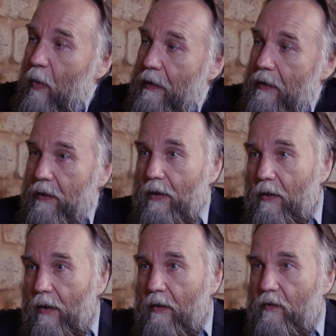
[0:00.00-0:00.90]
when the
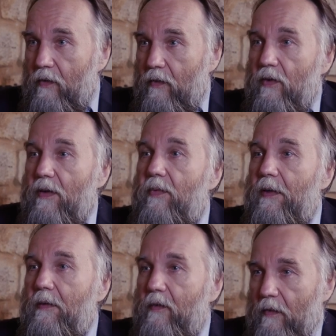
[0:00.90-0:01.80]
God
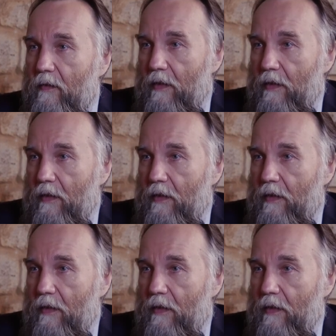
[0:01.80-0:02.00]
revealed